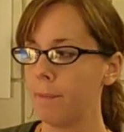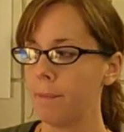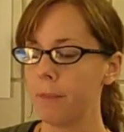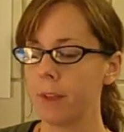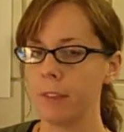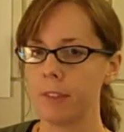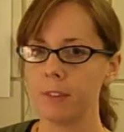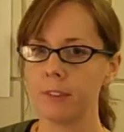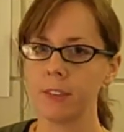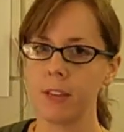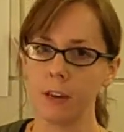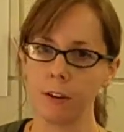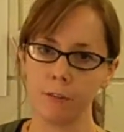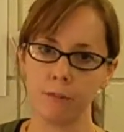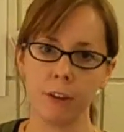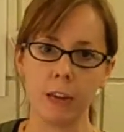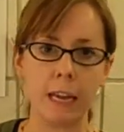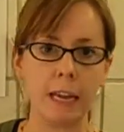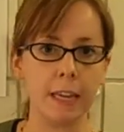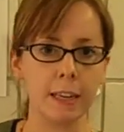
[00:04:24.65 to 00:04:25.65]
in the Santa
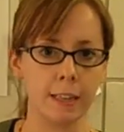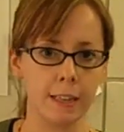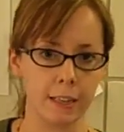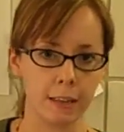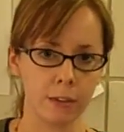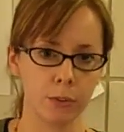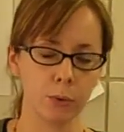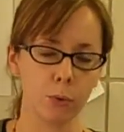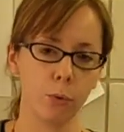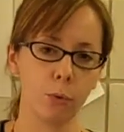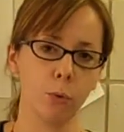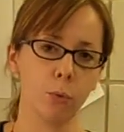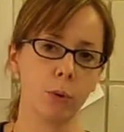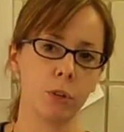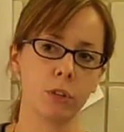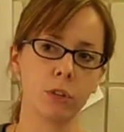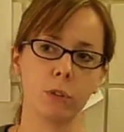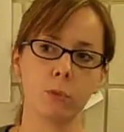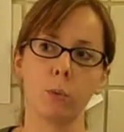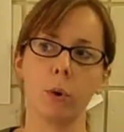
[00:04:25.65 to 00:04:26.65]
Fe Indian School,
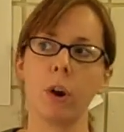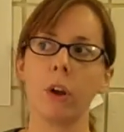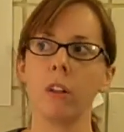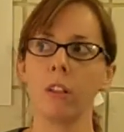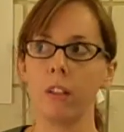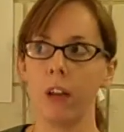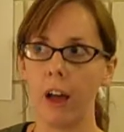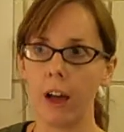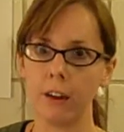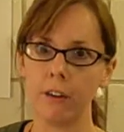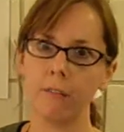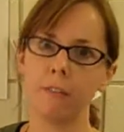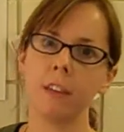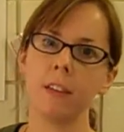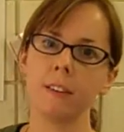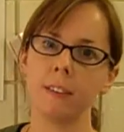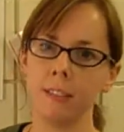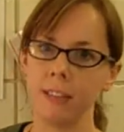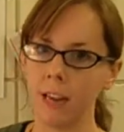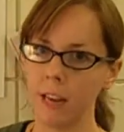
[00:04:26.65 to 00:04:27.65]
which is where a lot of
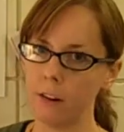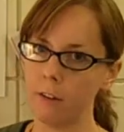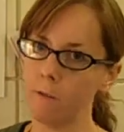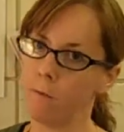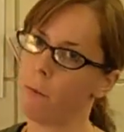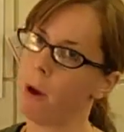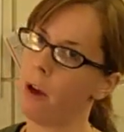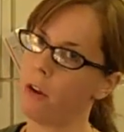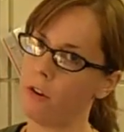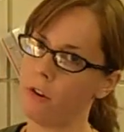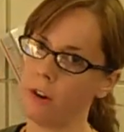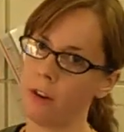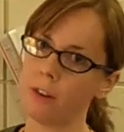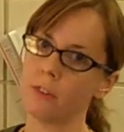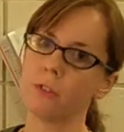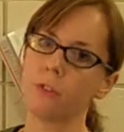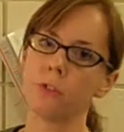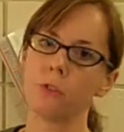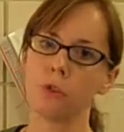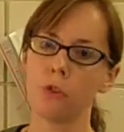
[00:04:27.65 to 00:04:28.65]
these Native
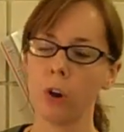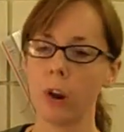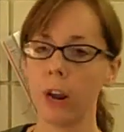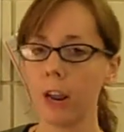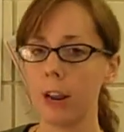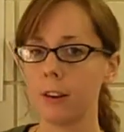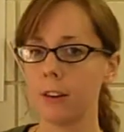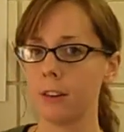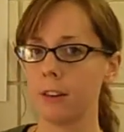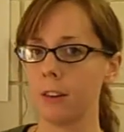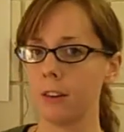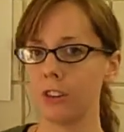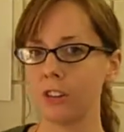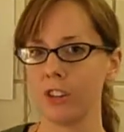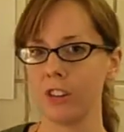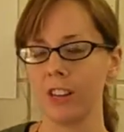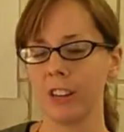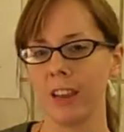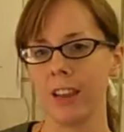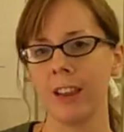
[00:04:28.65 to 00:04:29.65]
modernists trained
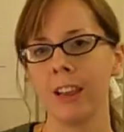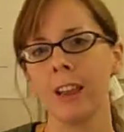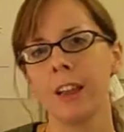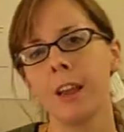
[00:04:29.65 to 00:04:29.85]
initially.